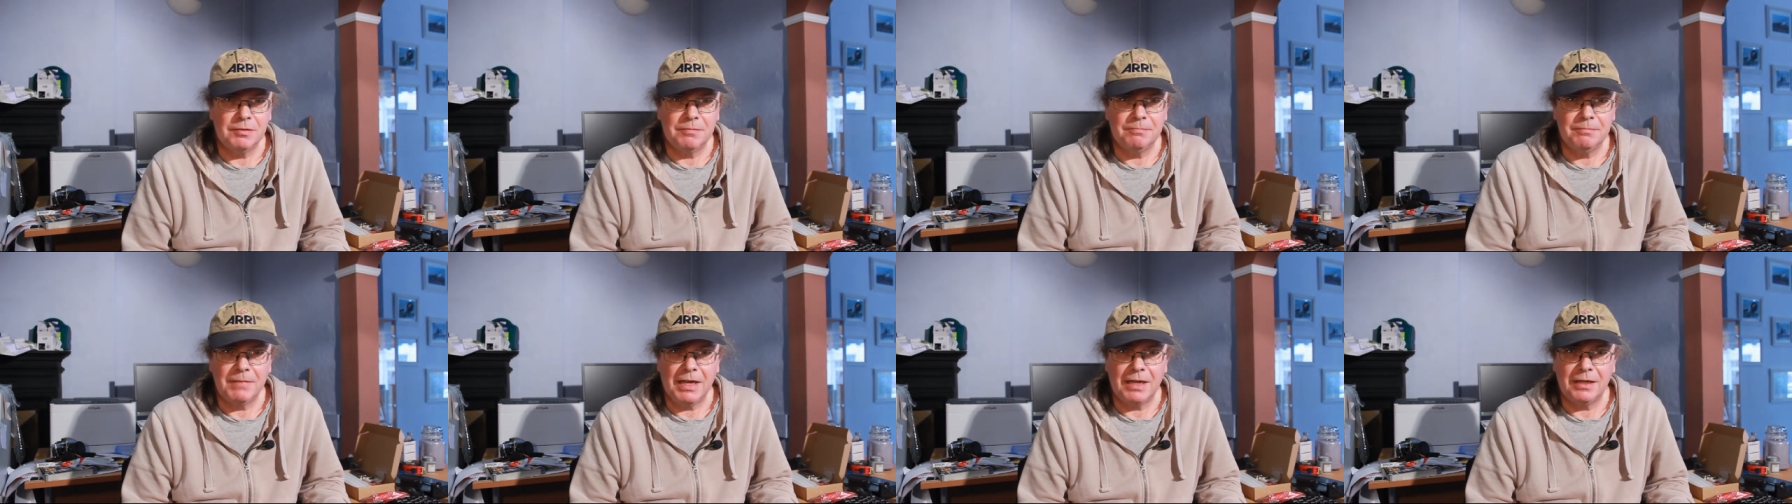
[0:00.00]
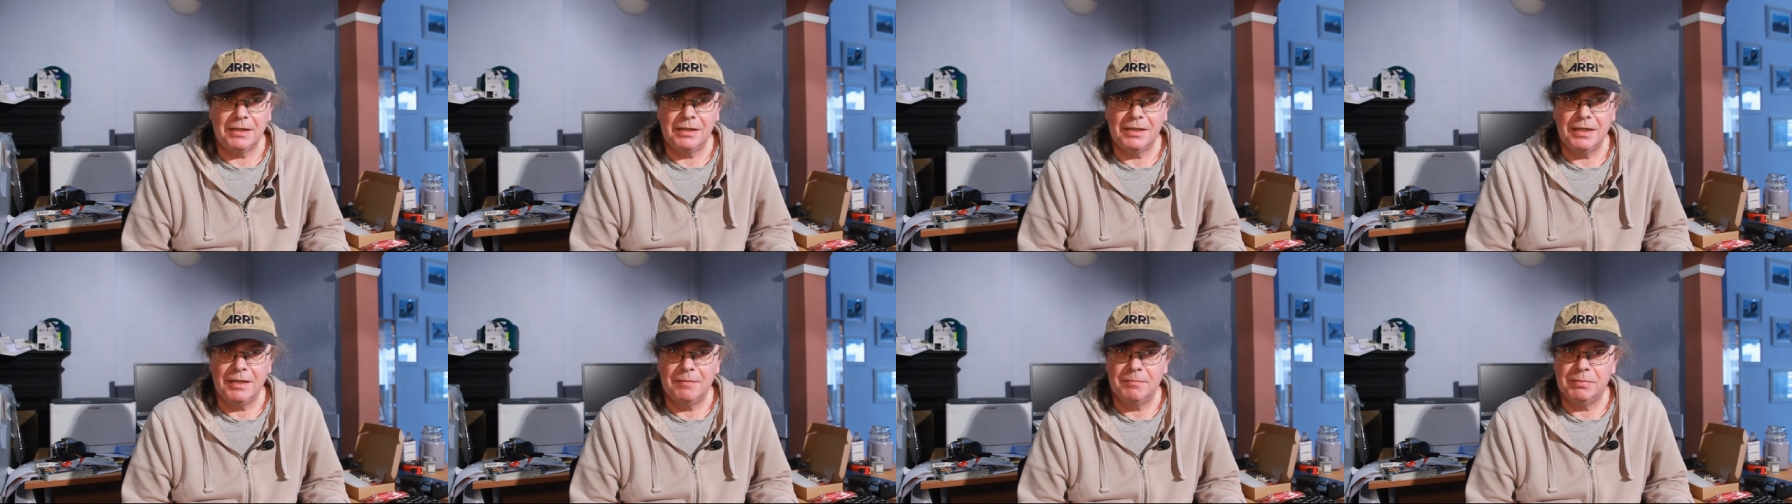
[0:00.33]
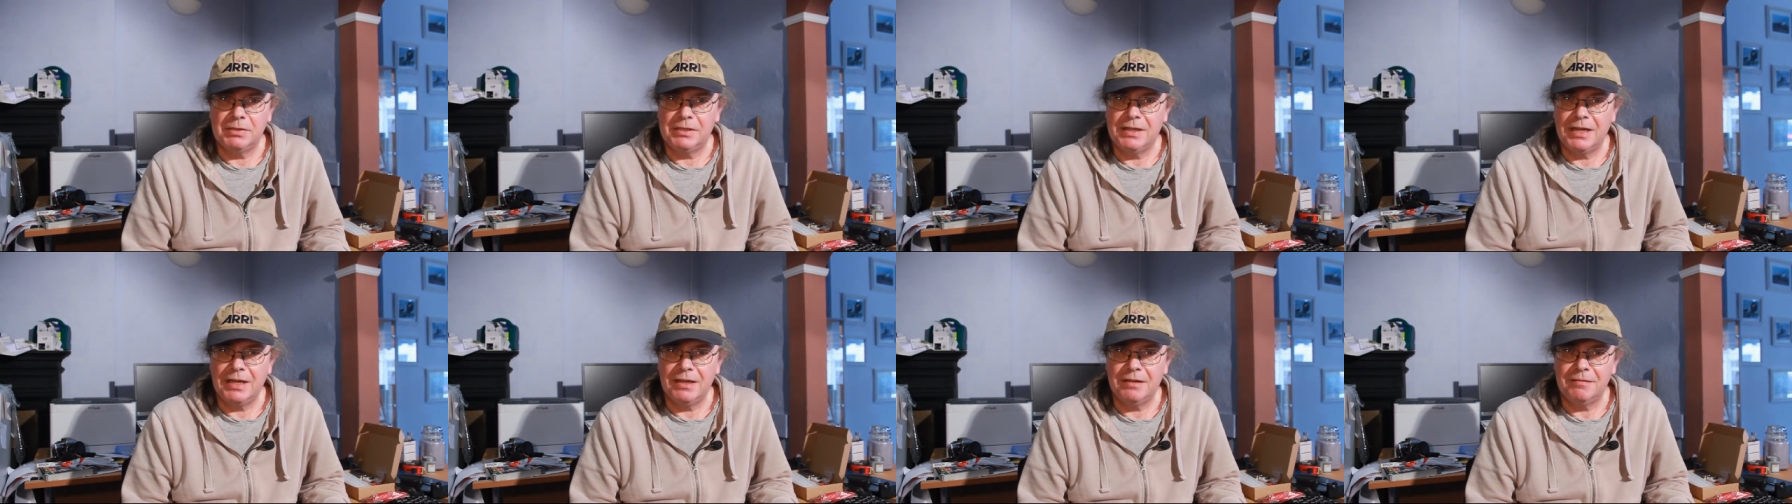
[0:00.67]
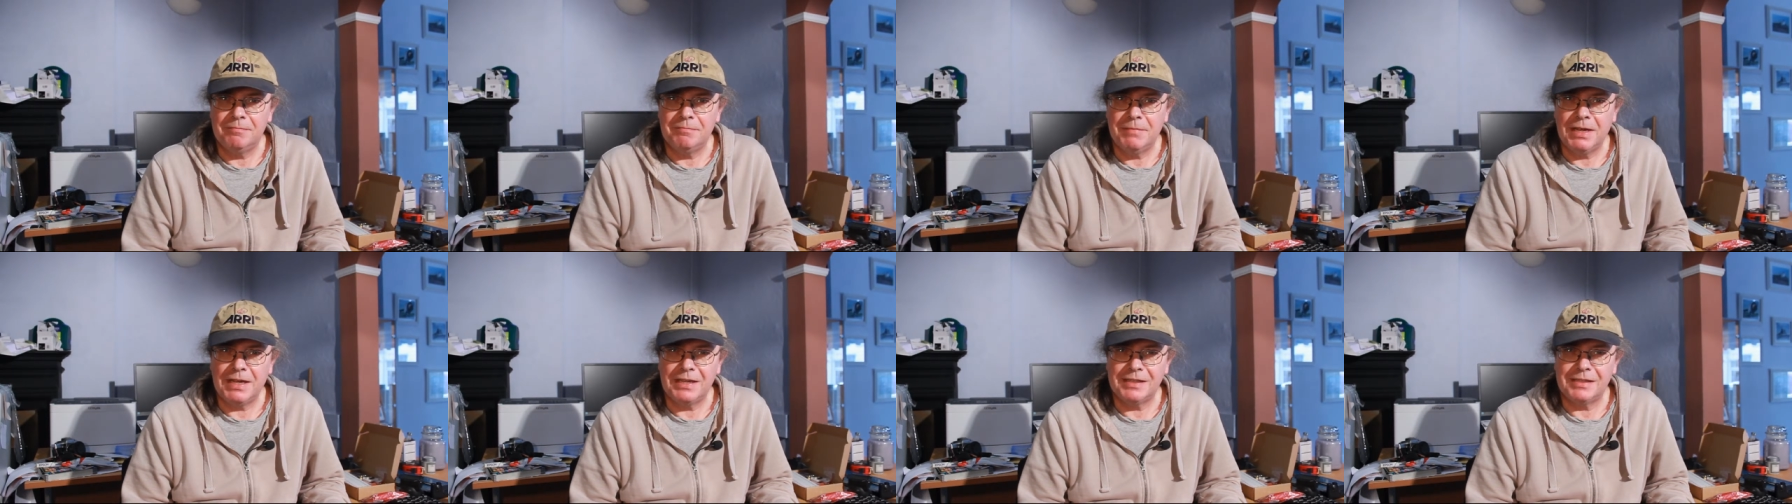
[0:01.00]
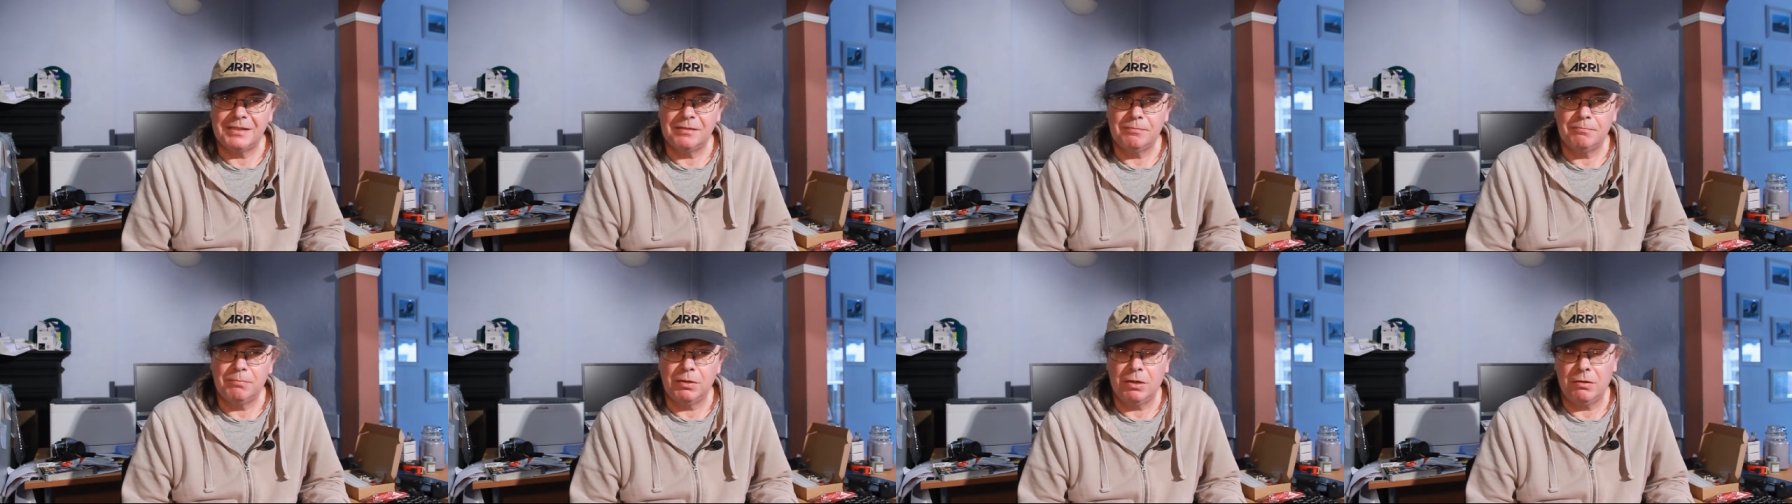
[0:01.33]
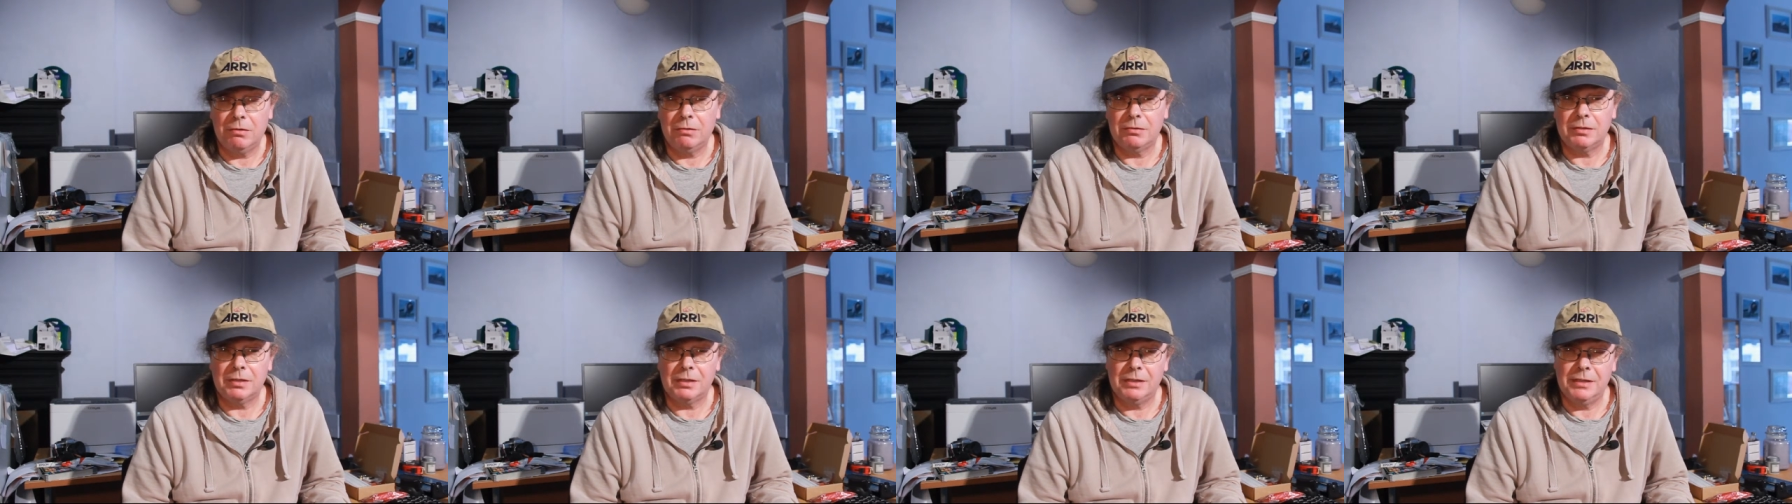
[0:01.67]
a
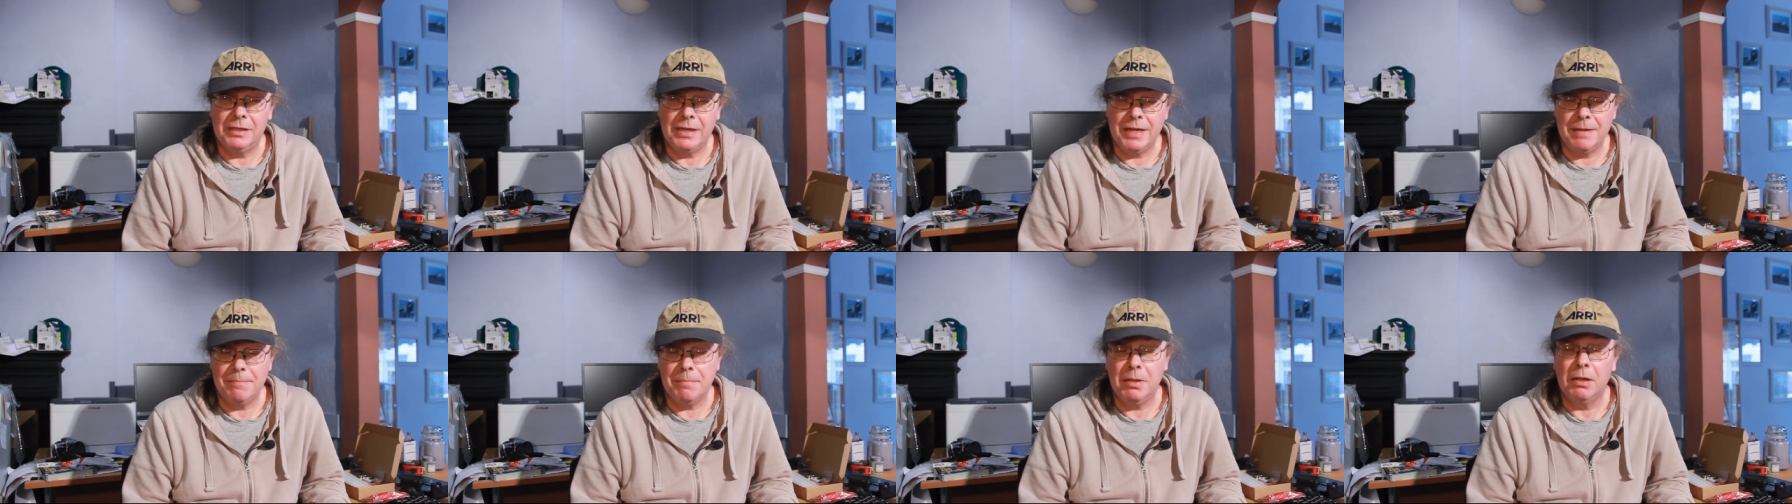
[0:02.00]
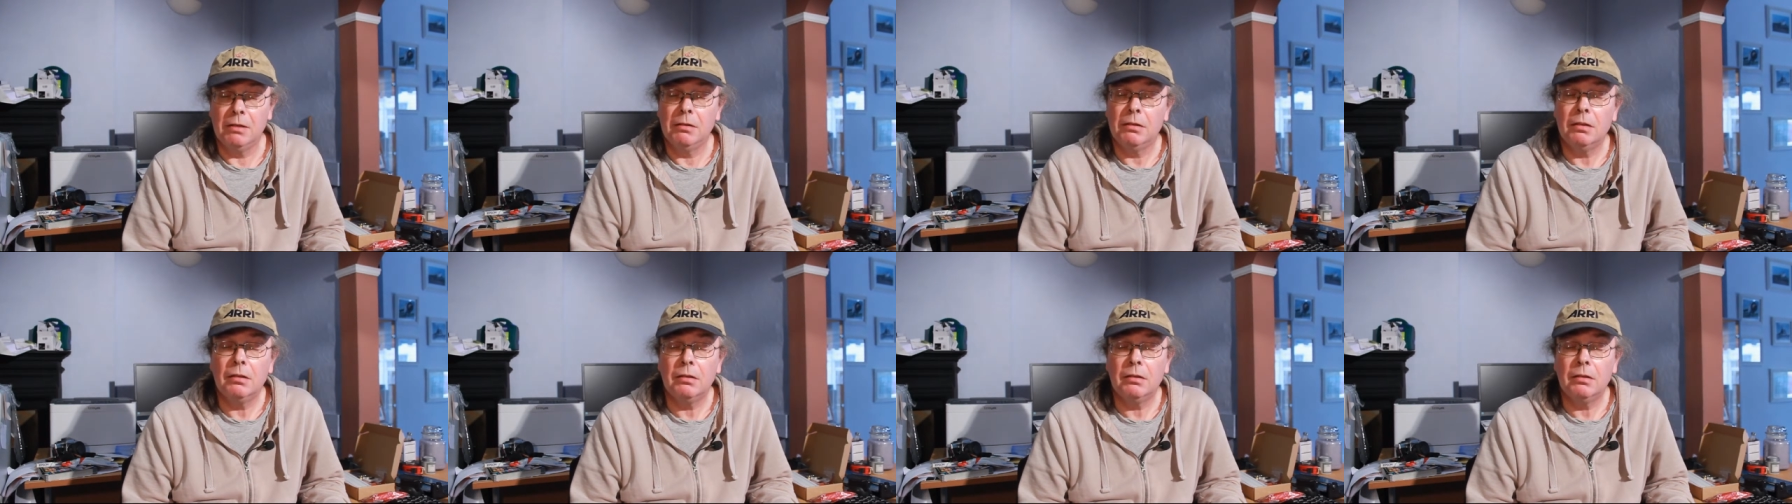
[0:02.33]
matplotlib,